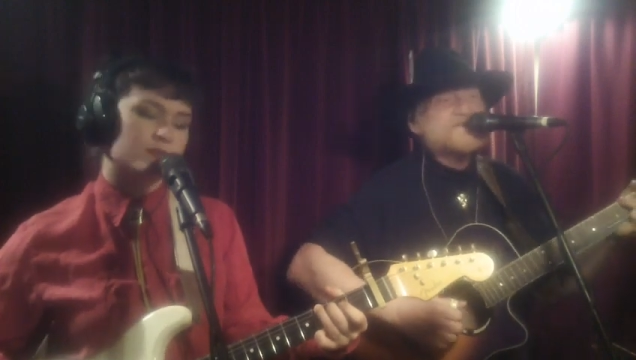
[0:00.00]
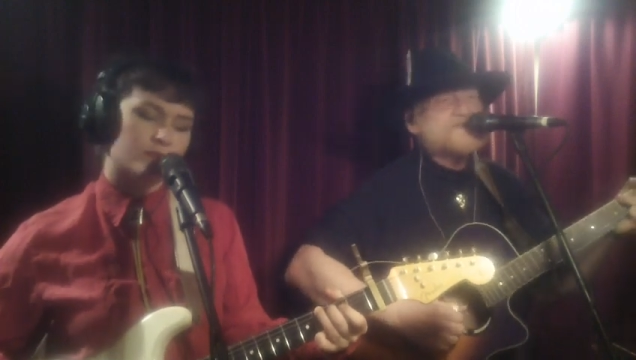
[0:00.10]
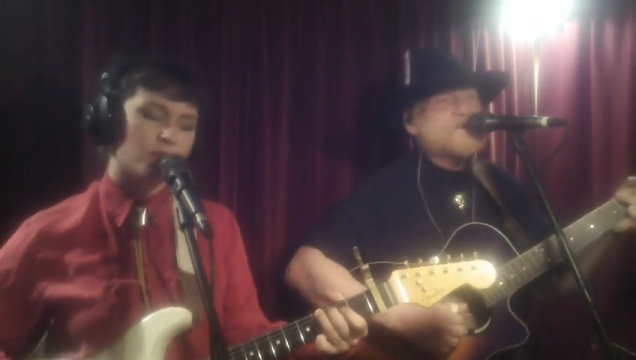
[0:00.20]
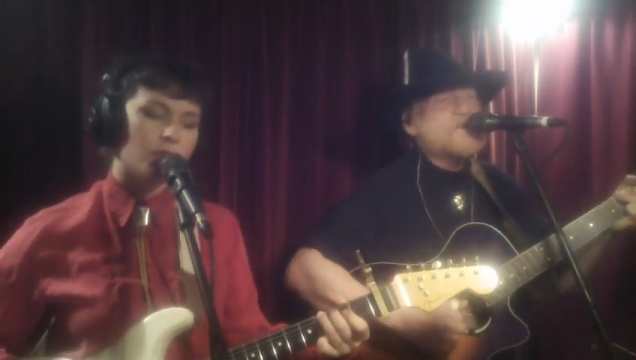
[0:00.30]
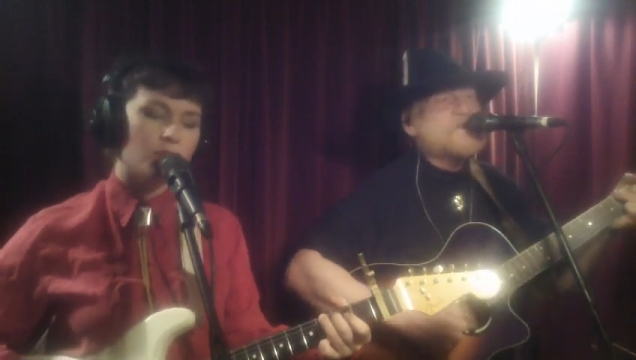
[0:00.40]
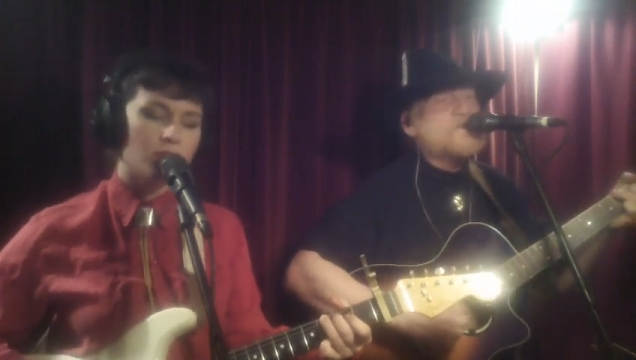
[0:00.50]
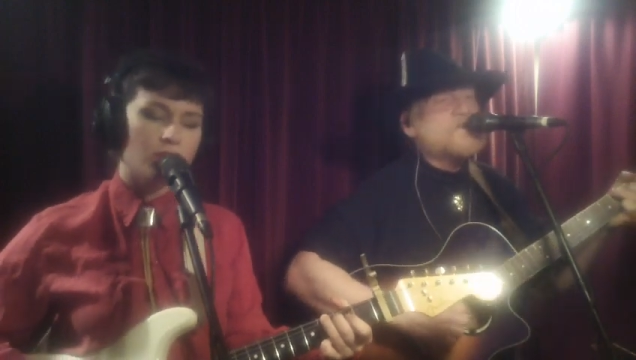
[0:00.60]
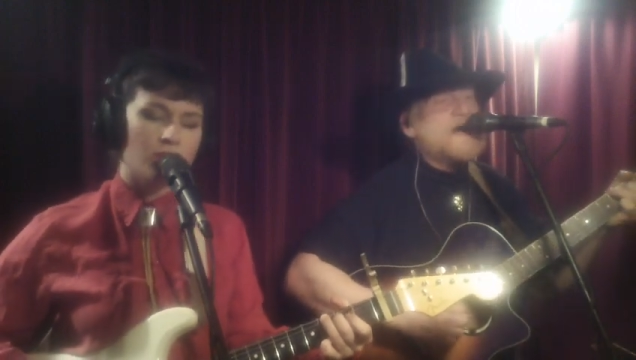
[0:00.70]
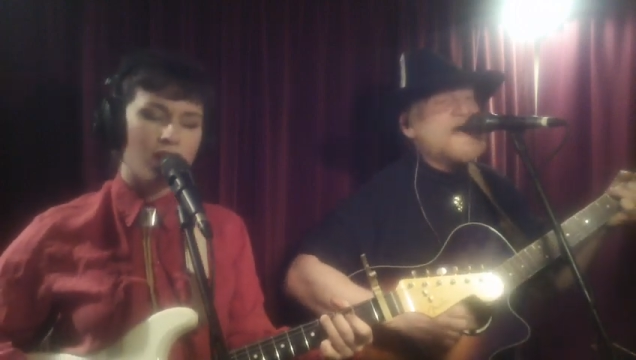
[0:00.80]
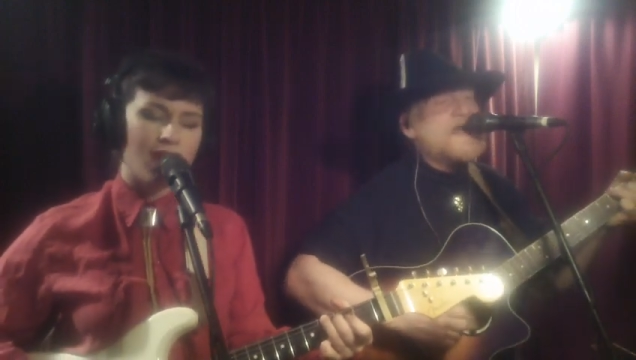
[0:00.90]

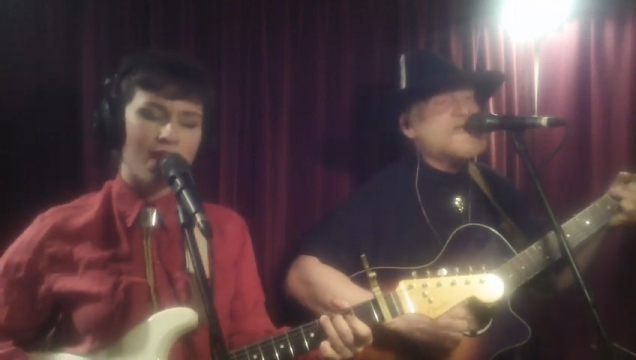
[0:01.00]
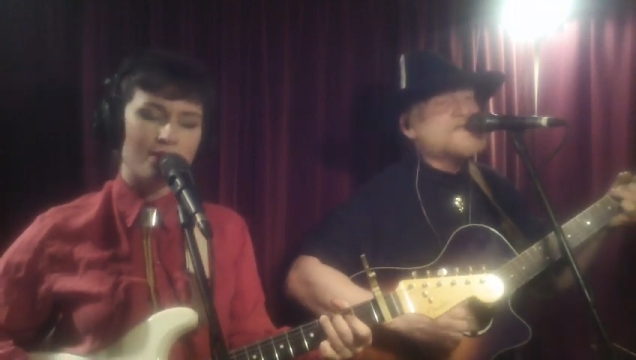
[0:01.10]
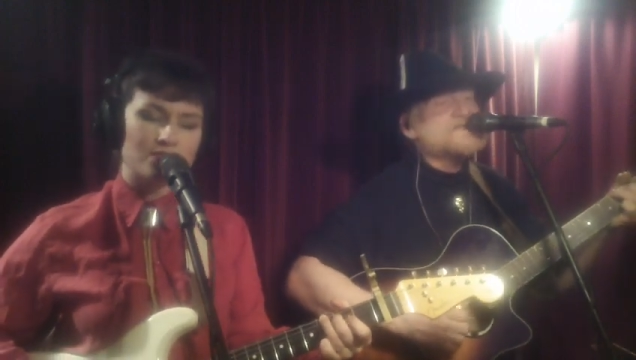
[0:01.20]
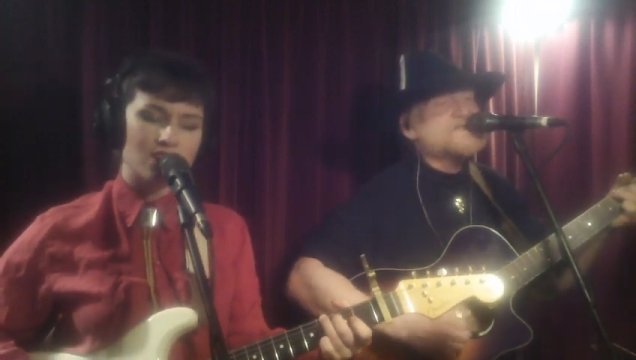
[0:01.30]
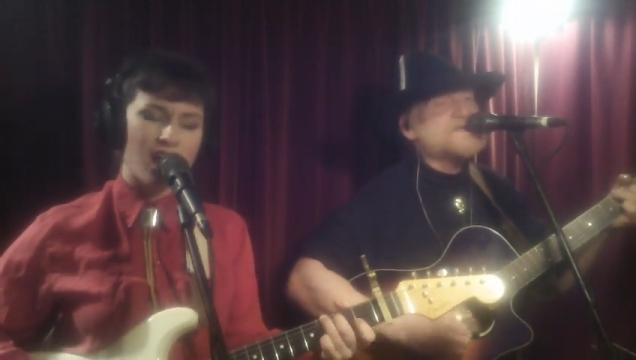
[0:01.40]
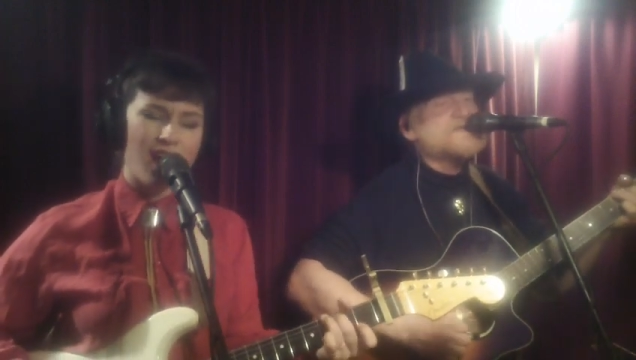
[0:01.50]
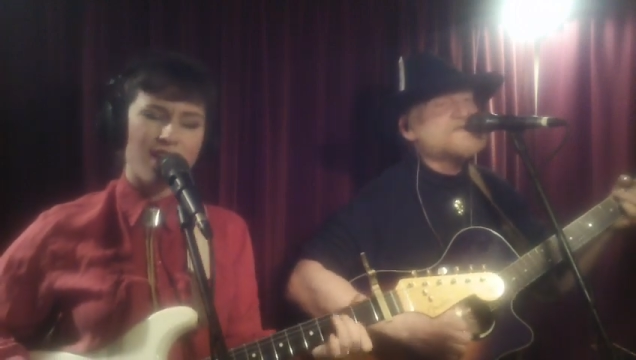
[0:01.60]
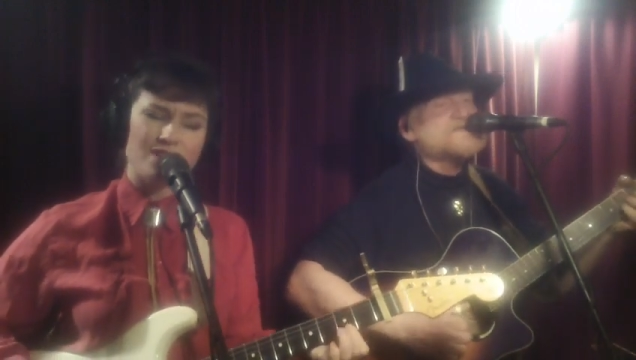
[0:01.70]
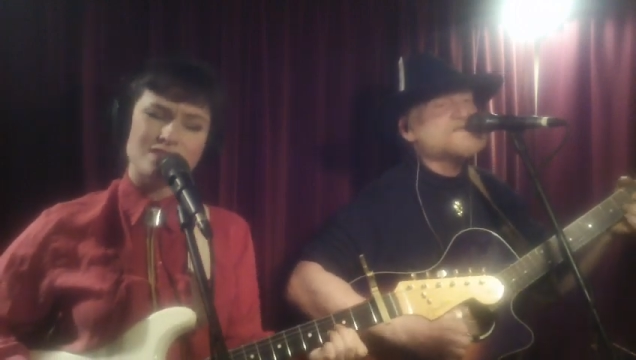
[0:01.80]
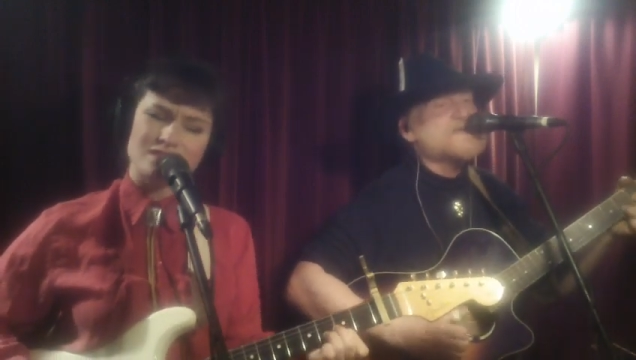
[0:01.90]
So I'll
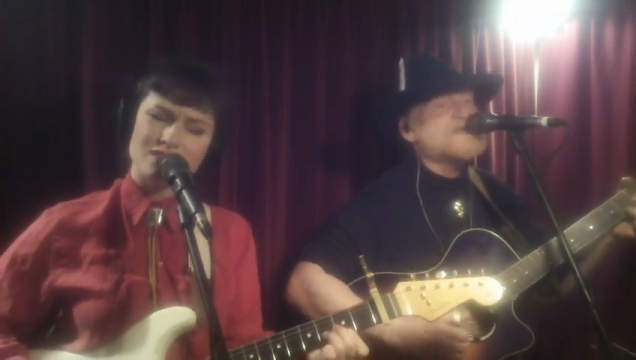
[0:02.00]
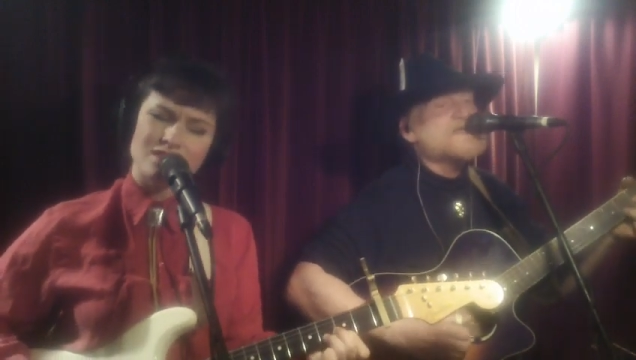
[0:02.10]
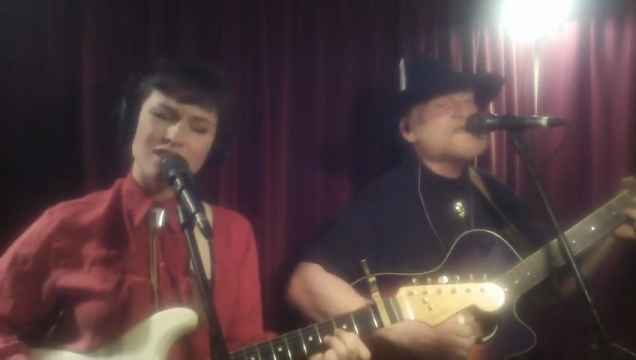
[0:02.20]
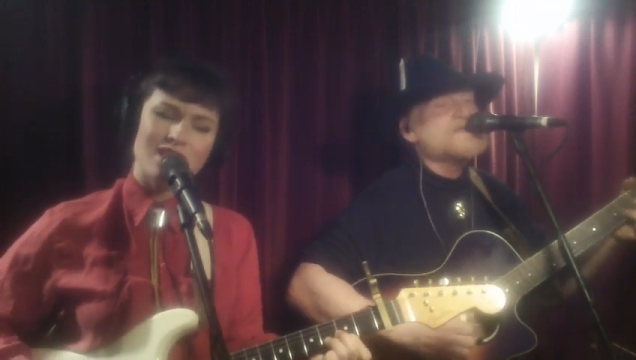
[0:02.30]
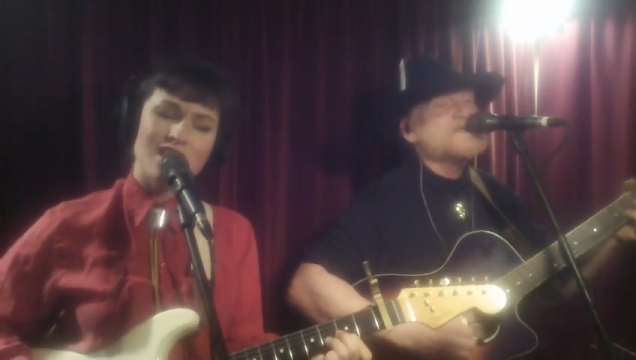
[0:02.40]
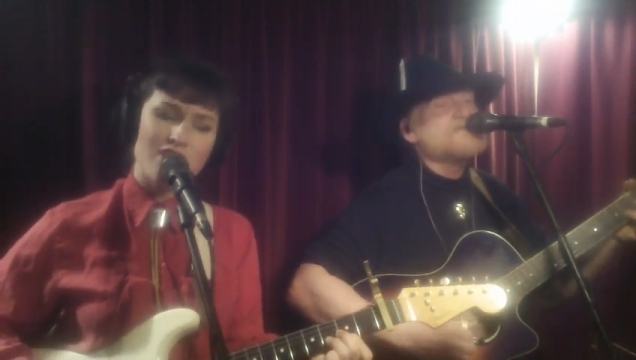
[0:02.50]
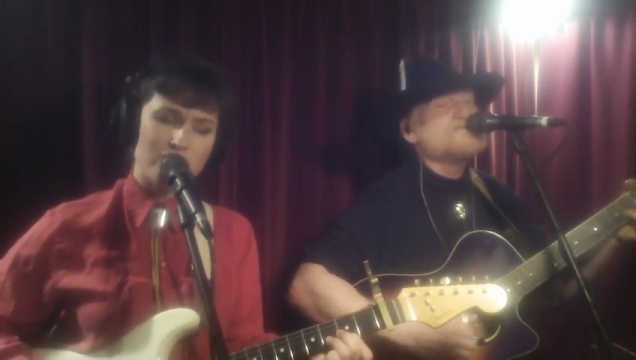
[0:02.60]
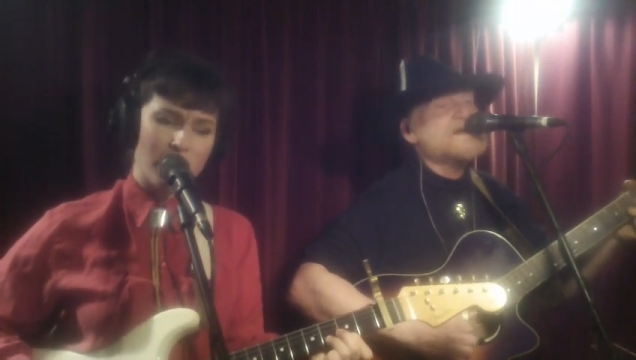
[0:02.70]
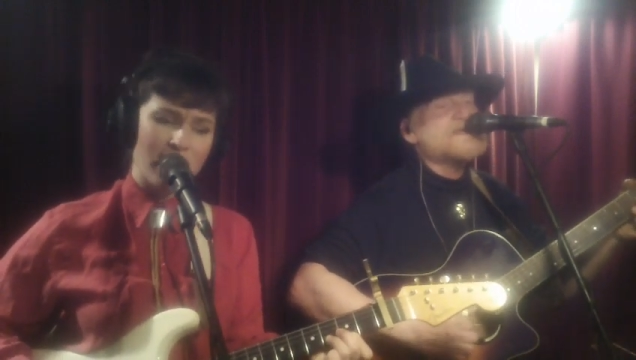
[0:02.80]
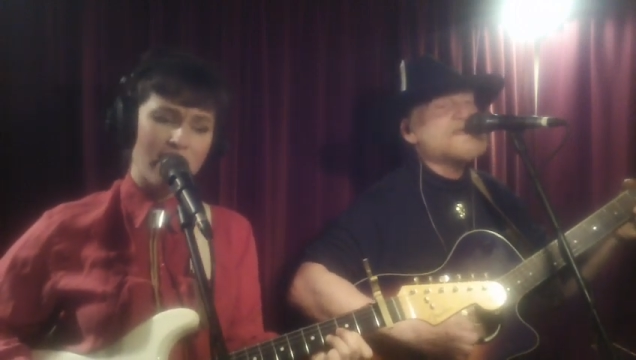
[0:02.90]
just live
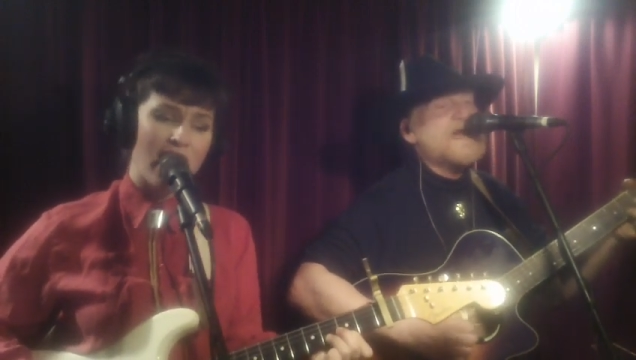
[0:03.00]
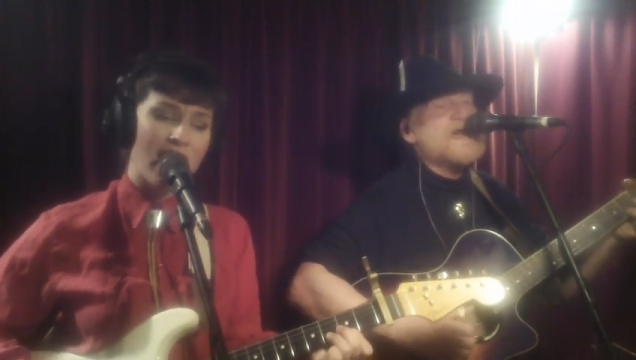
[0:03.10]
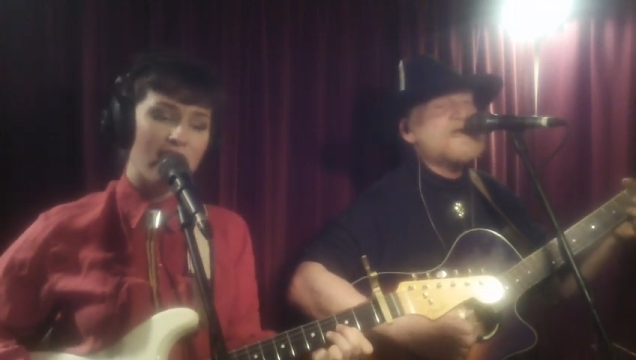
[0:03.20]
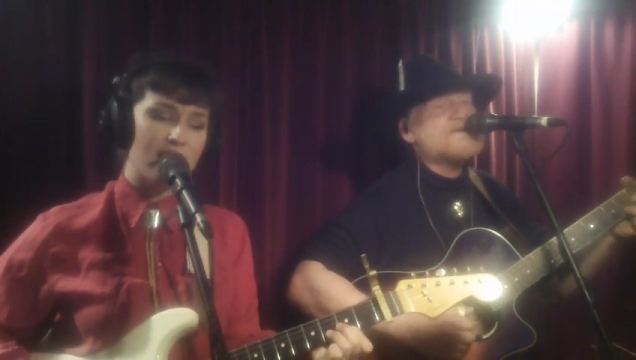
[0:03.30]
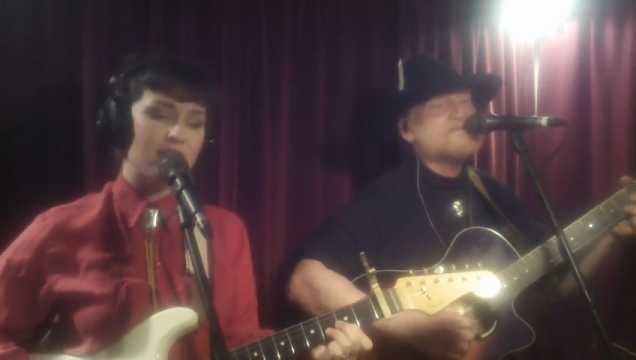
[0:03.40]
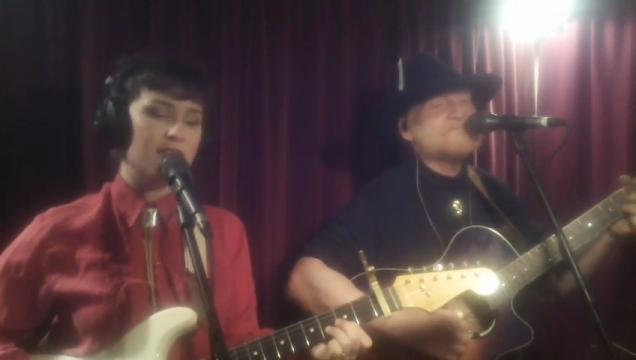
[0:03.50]
my life